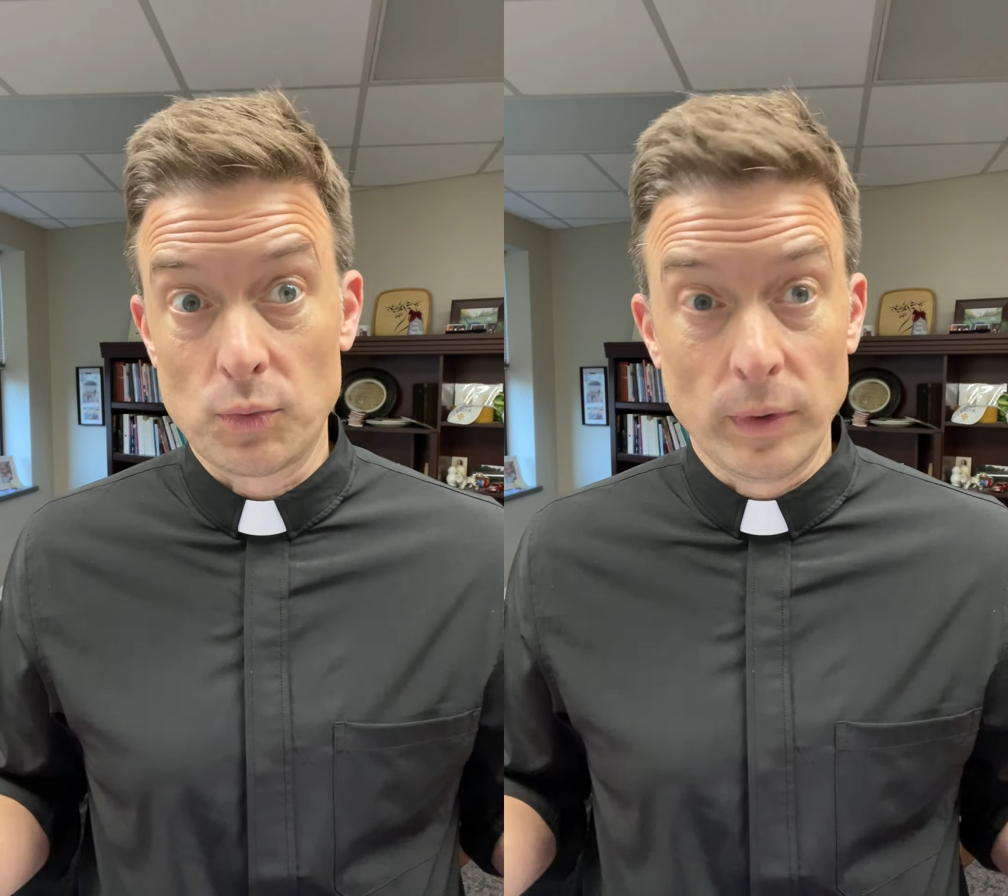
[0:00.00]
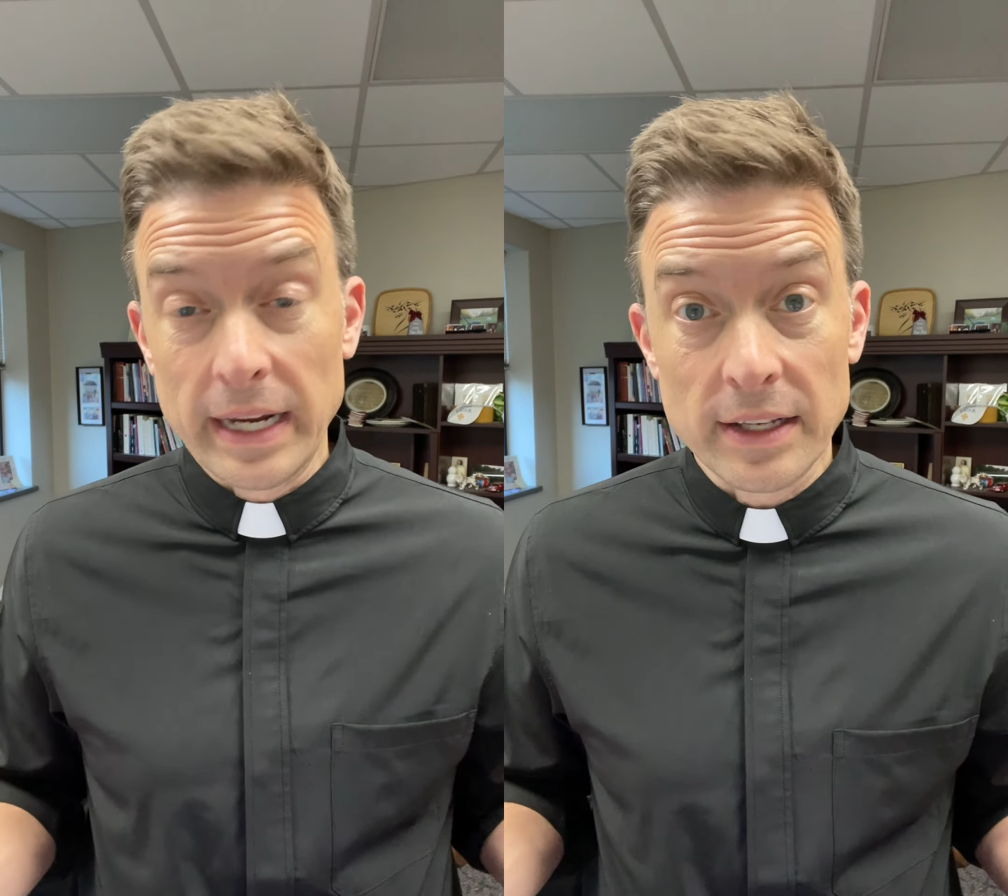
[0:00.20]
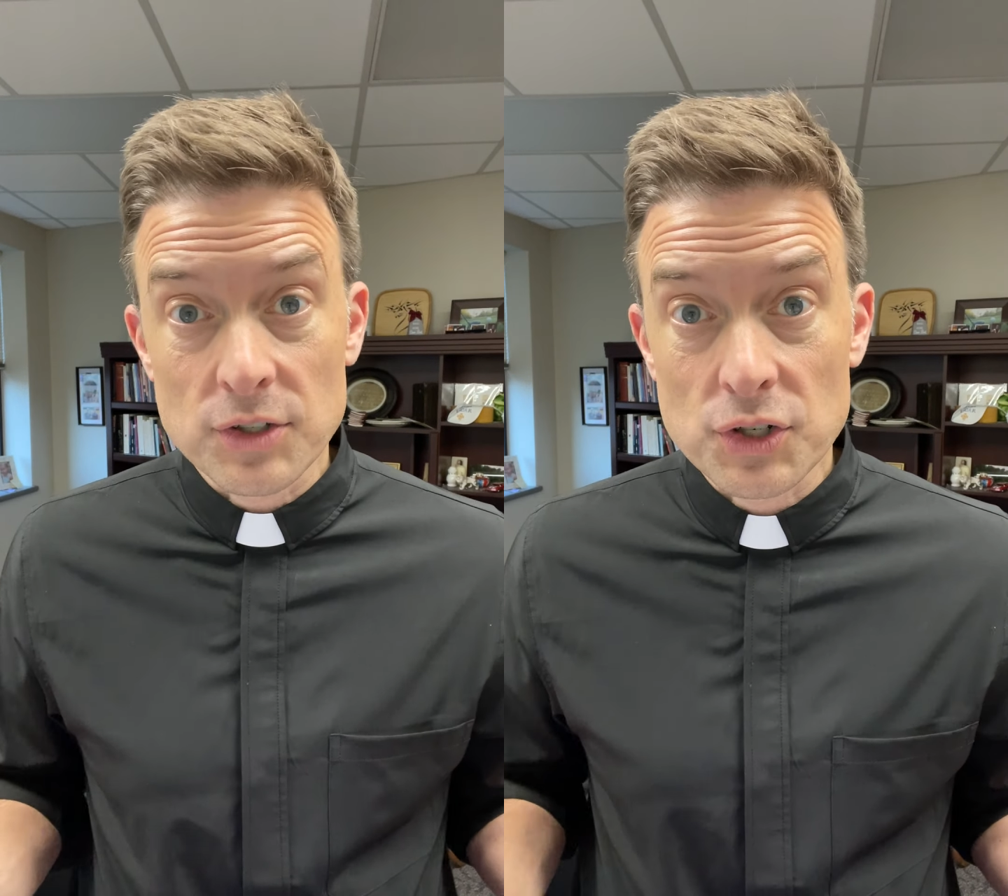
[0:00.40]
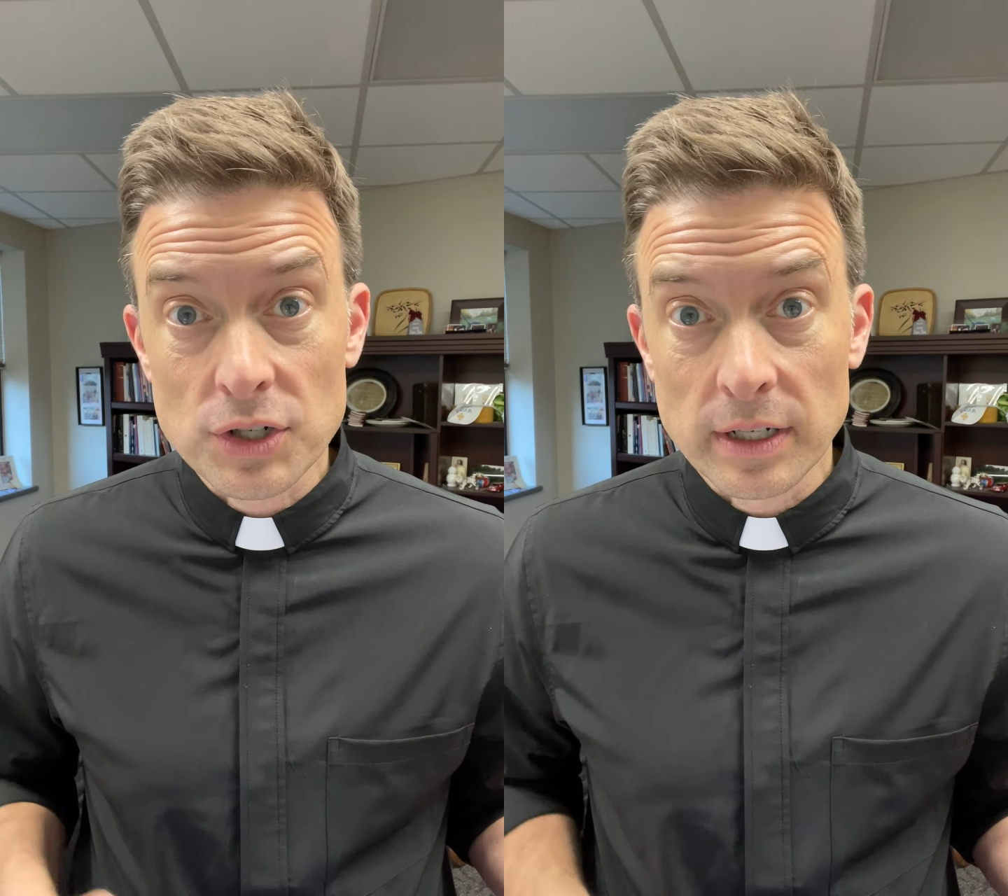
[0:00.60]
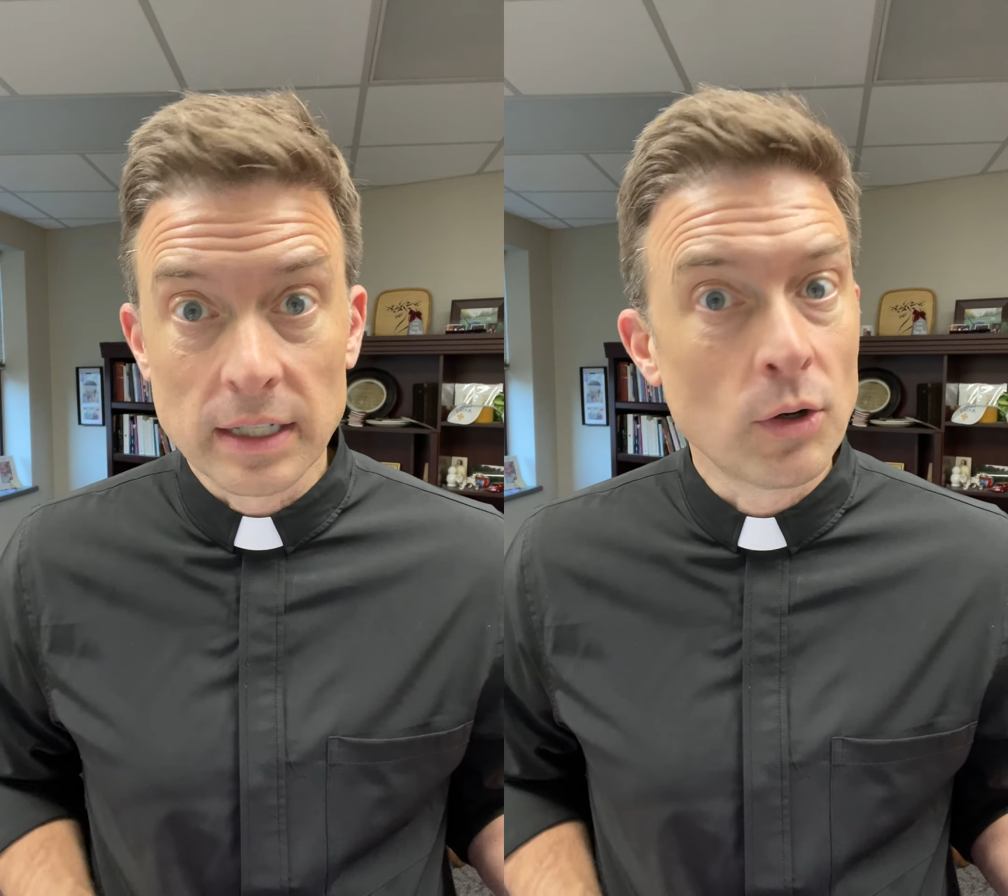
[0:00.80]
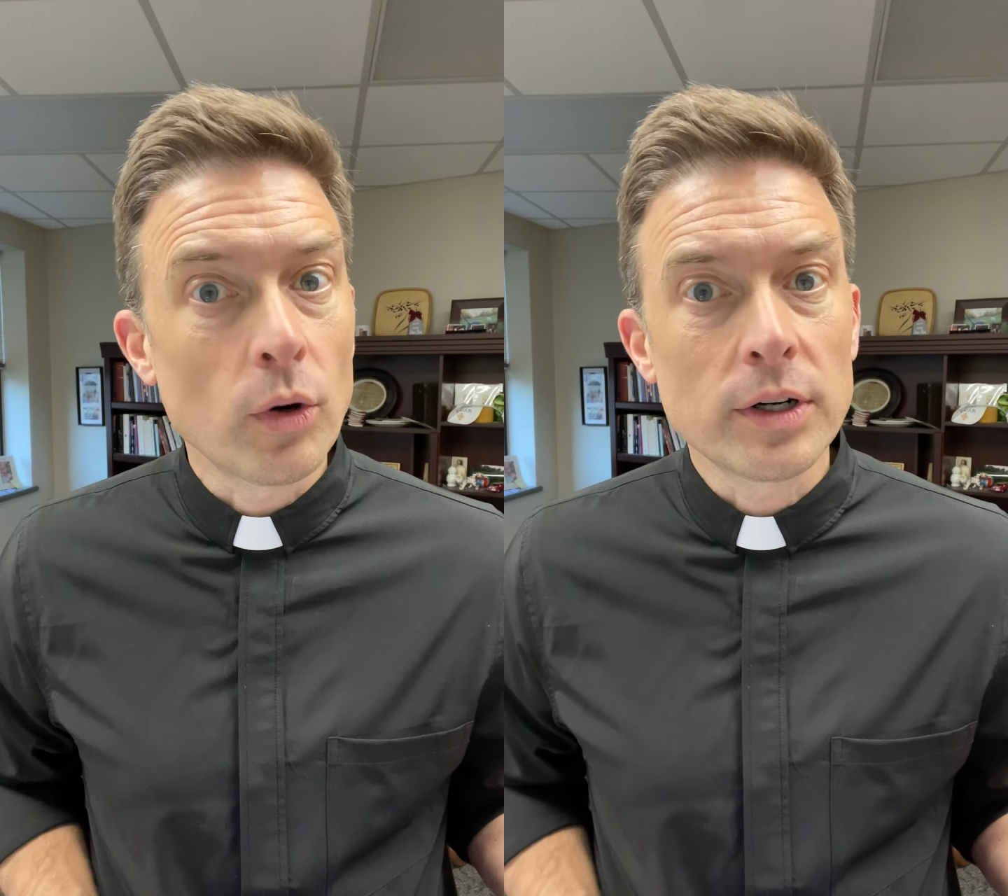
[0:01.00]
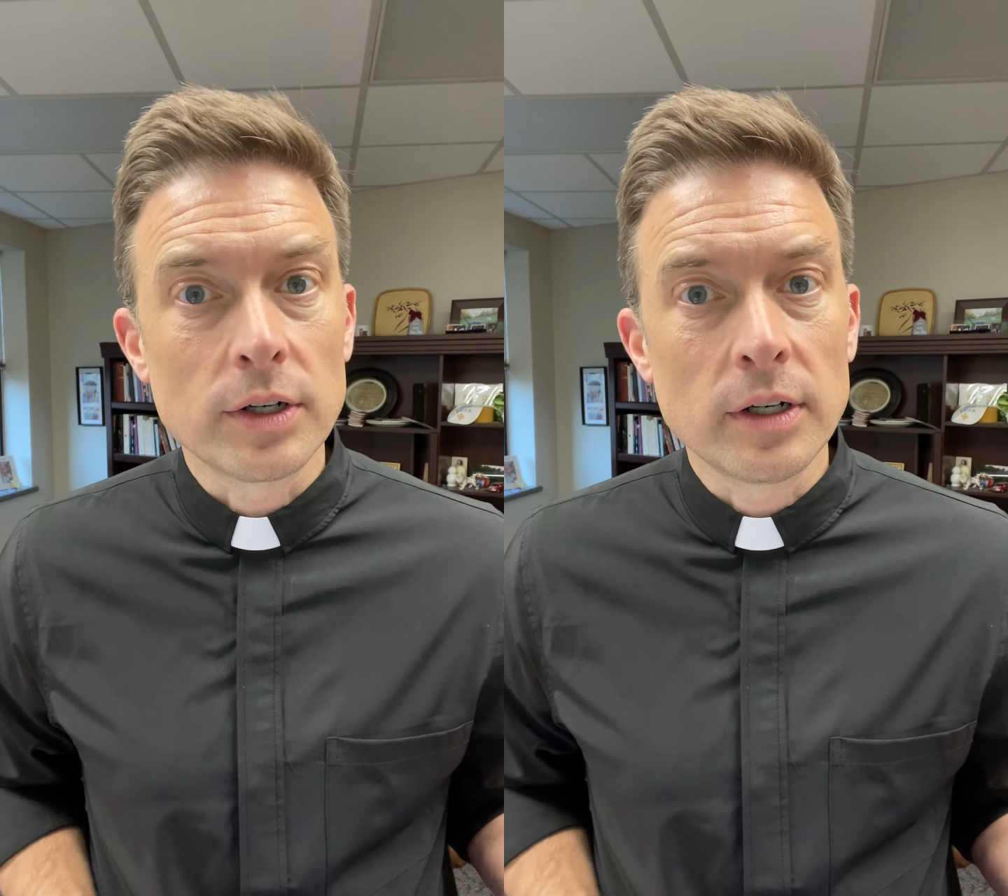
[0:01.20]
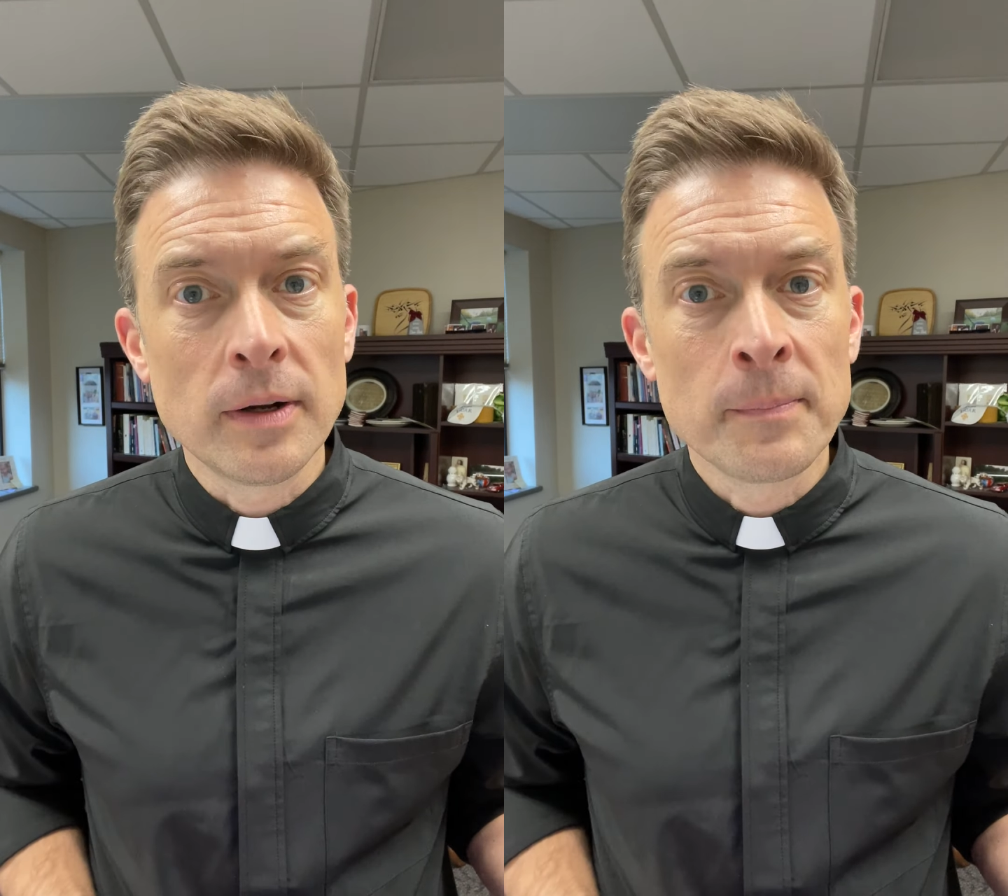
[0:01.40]
rich in
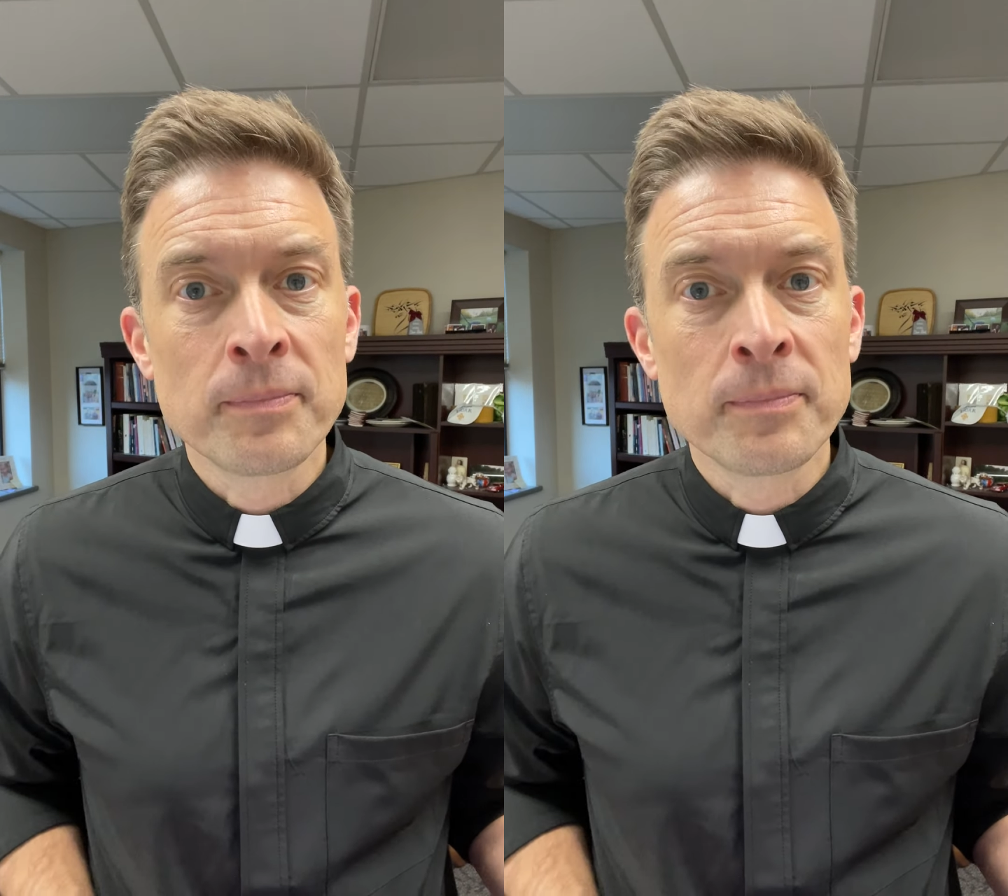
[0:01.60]
order